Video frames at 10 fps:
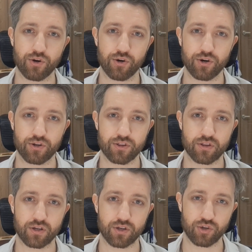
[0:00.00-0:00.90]
earth,
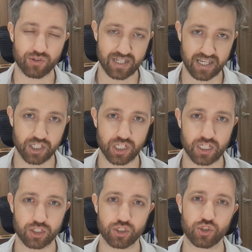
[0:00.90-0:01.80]
your
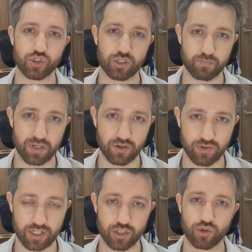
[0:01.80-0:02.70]
teachings, your
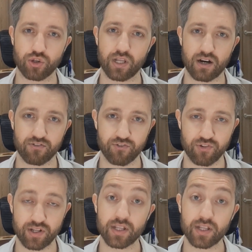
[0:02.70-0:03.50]
spirit, your love.